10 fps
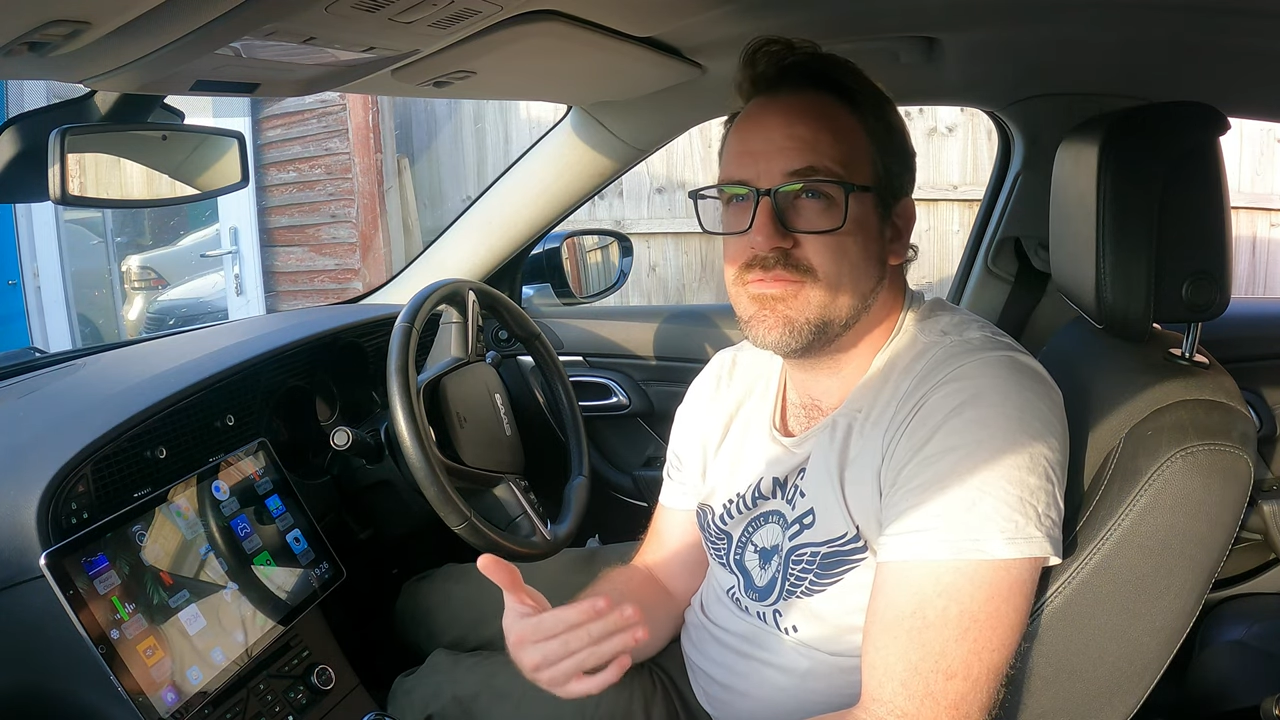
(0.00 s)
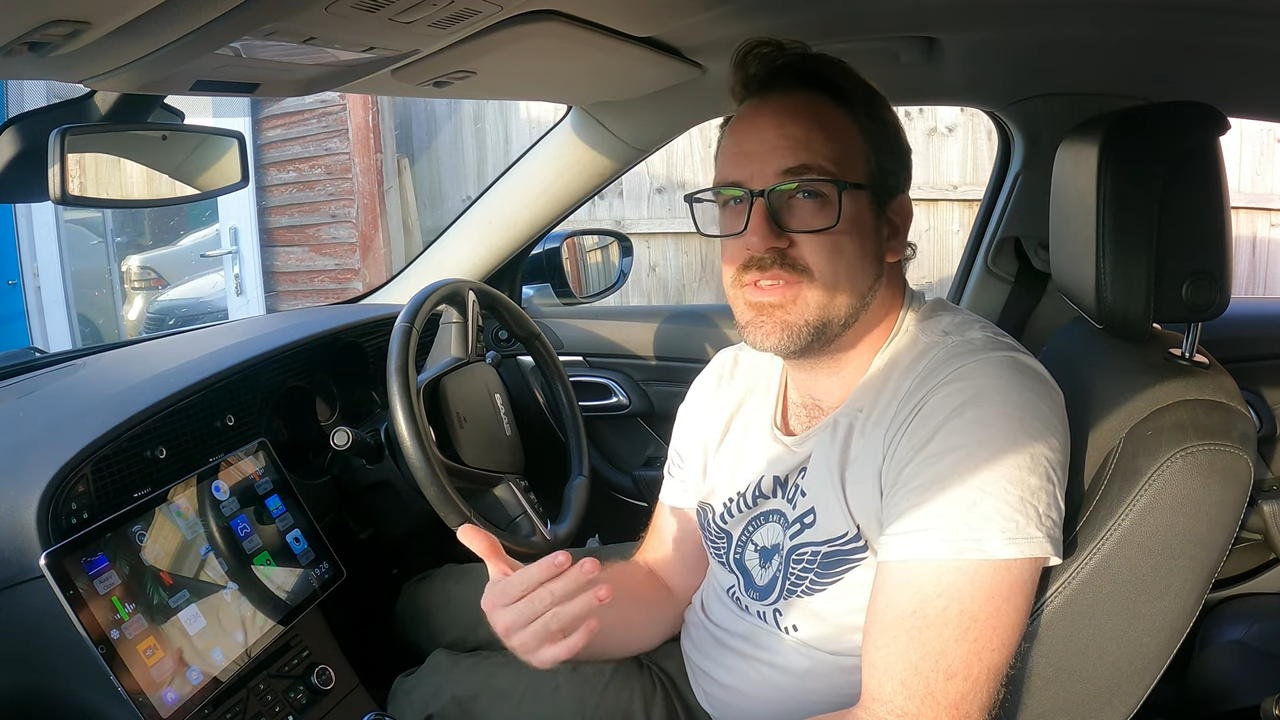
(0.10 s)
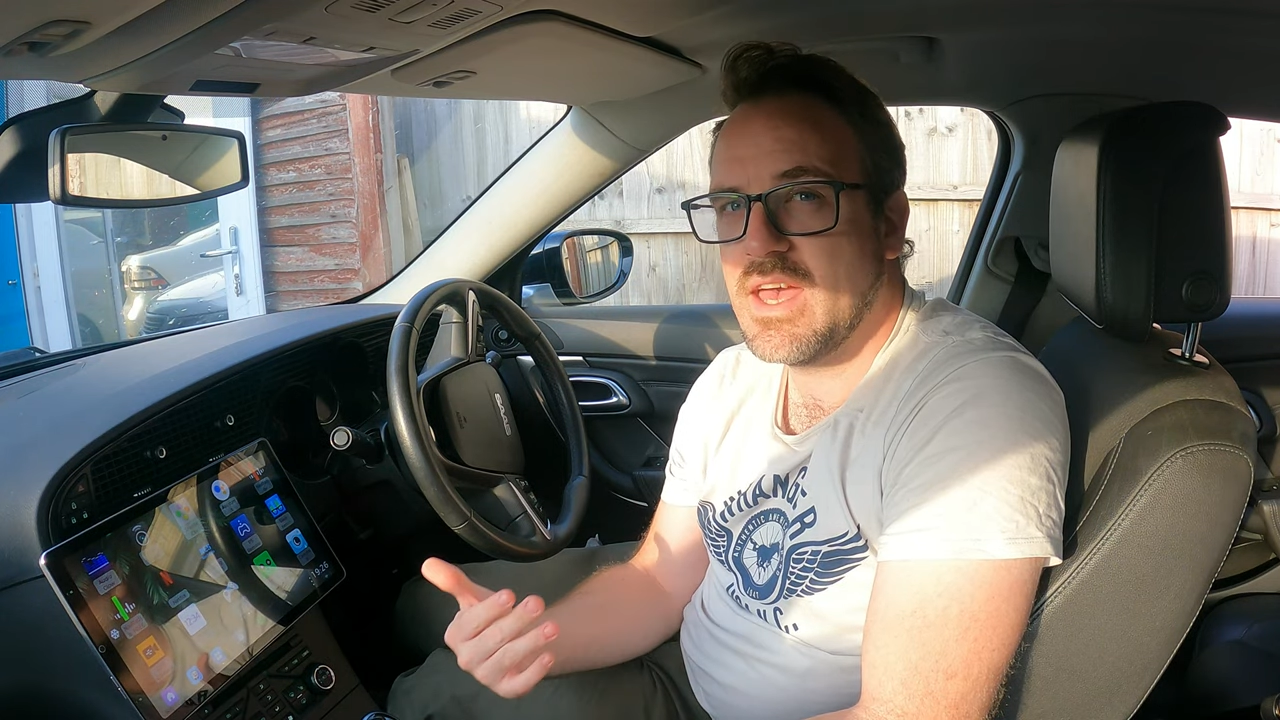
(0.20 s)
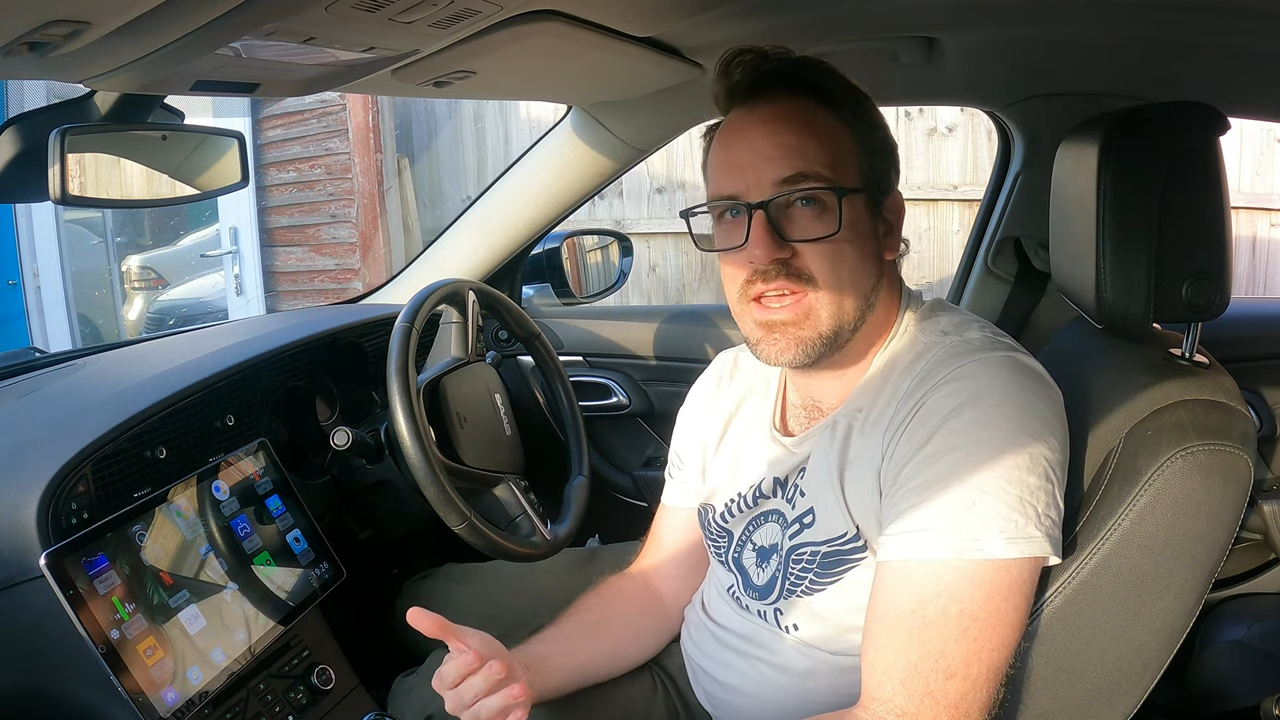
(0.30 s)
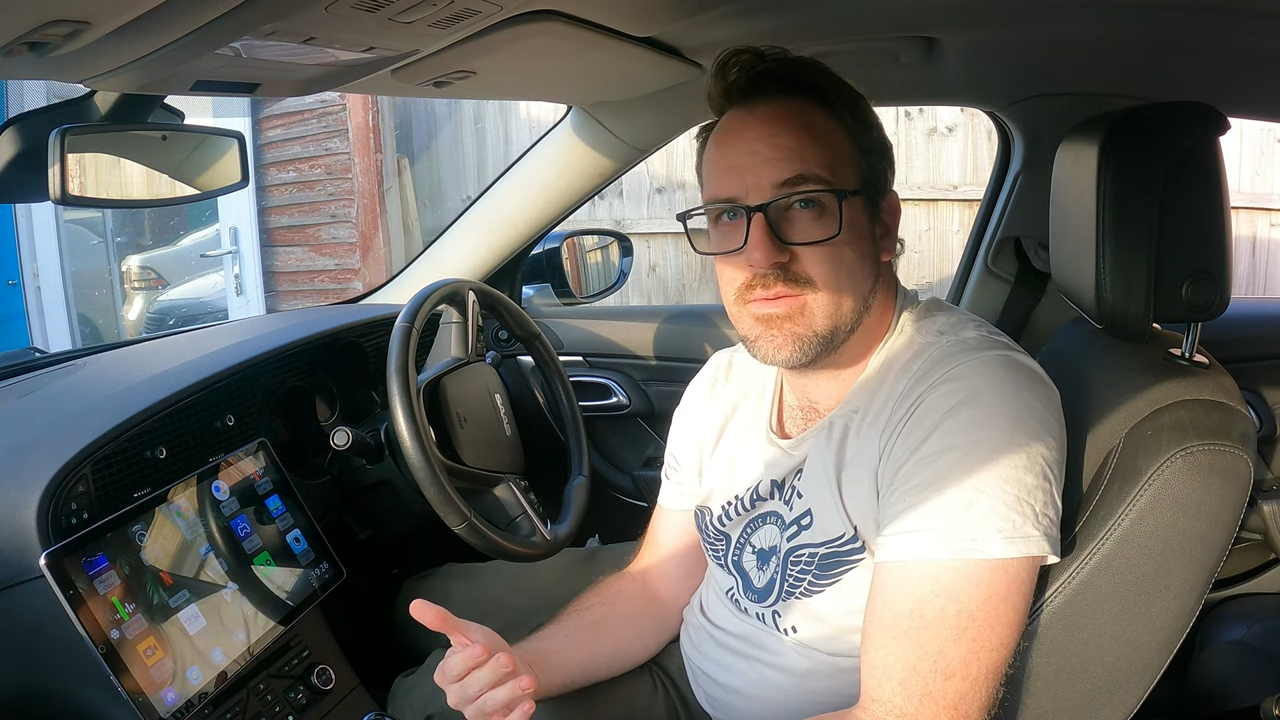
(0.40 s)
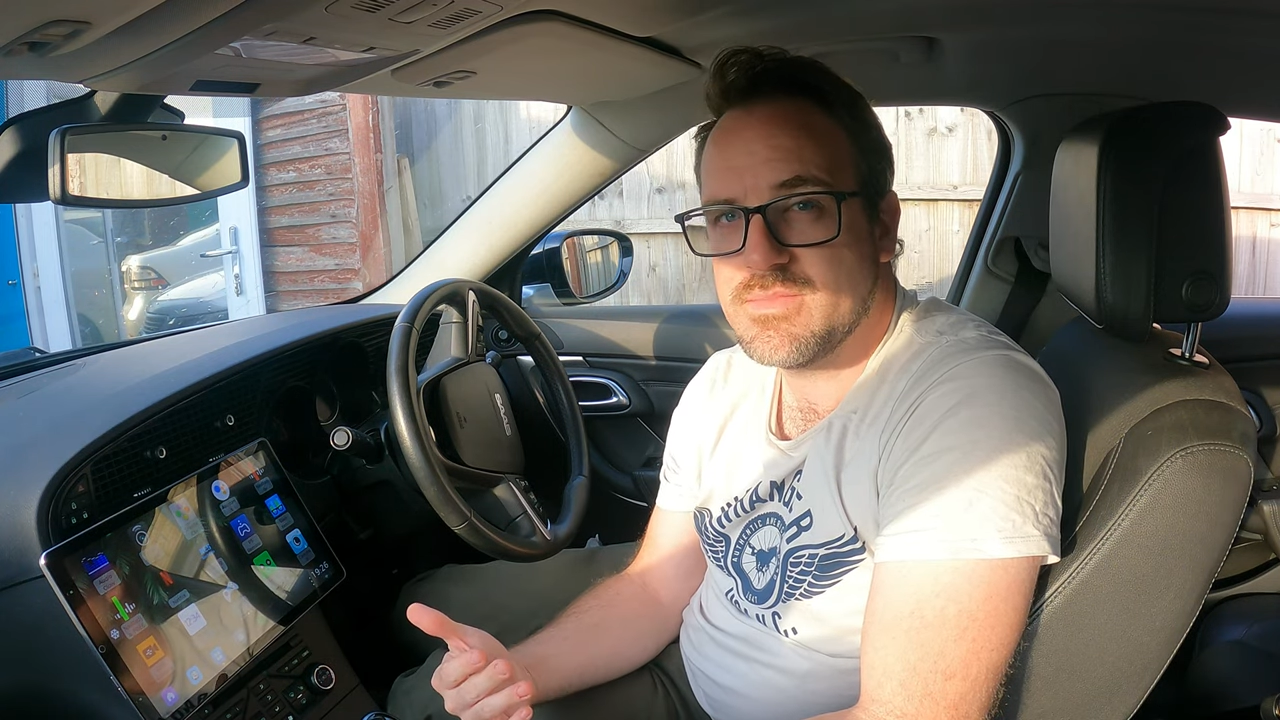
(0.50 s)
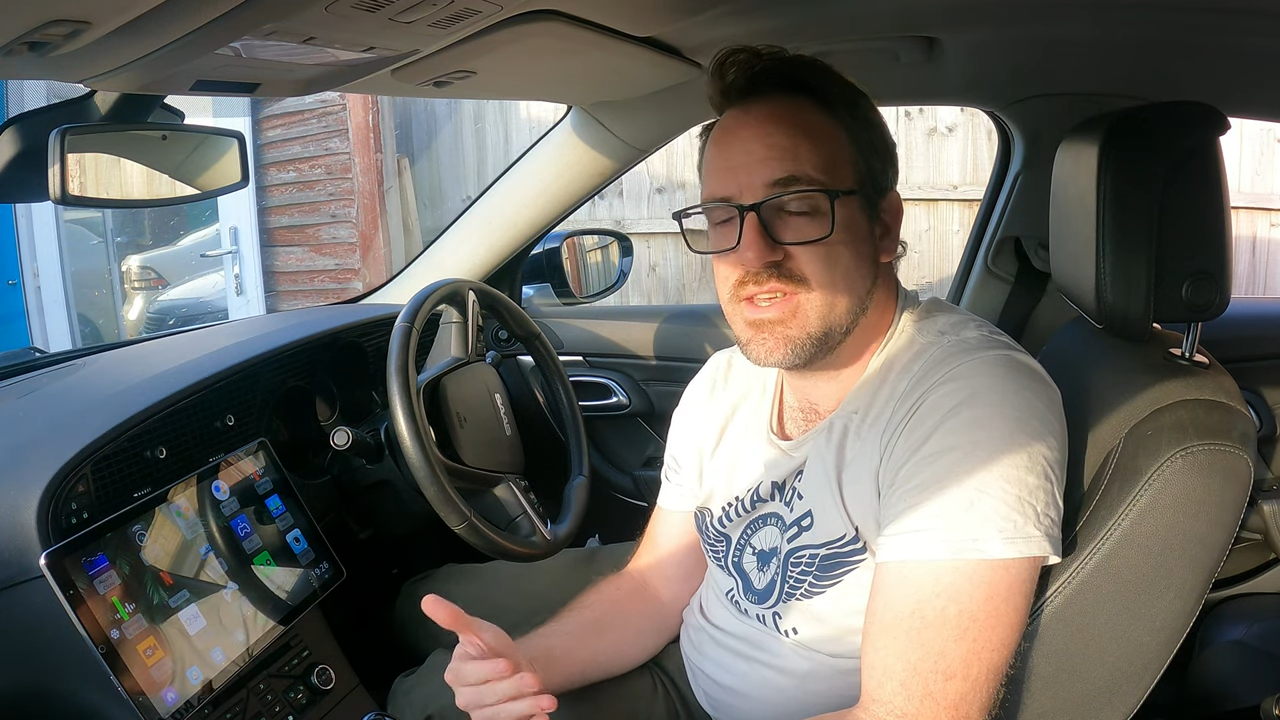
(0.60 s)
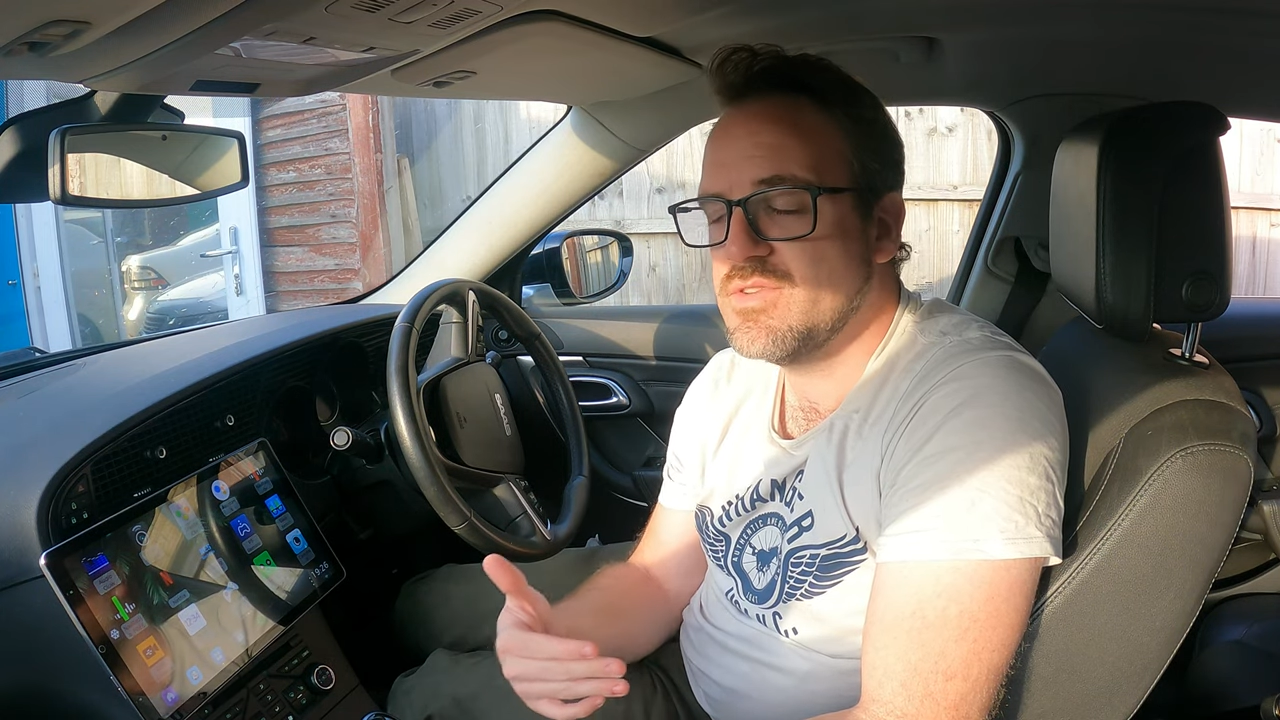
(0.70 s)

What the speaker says: of games.